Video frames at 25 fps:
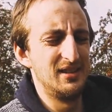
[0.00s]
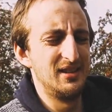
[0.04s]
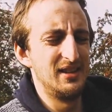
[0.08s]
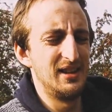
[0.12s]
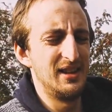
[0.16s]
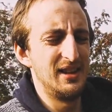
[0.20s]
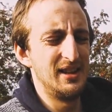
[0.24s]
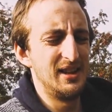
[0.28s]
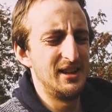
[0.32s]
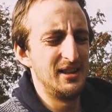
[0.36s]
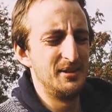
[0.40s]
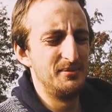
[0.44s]

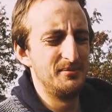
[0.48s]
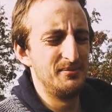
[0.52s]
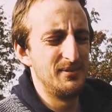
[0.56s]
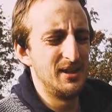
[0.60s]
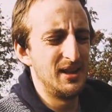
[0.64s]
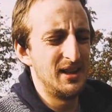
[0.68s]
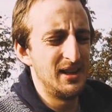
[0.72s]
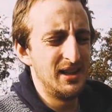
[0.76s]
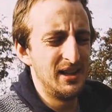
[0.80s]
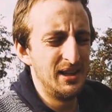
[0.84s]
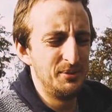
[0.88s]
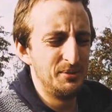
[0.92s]

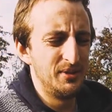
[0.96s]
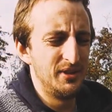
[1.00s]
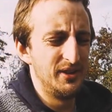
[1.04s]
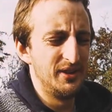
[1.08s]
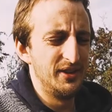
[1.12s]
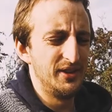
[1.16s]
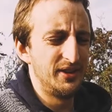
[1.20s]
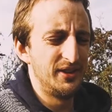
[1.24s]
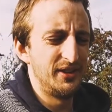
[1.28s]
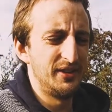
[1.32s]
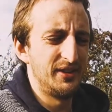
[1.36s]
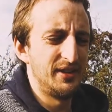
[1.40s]
I was
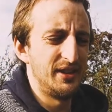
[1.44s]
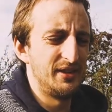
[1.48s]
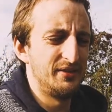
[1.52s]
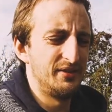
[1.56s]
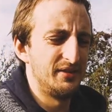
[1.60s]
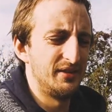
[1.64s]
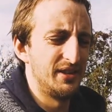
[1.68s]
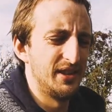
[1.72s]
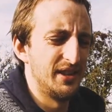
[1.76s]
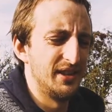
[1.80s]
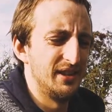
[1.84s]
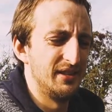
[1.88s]

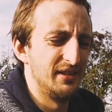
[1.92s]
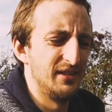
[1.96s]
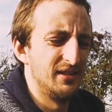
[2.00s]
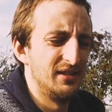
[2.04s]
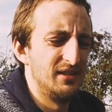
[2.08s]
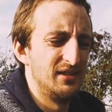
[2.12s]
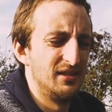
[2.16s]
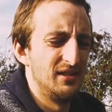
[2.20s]
suffering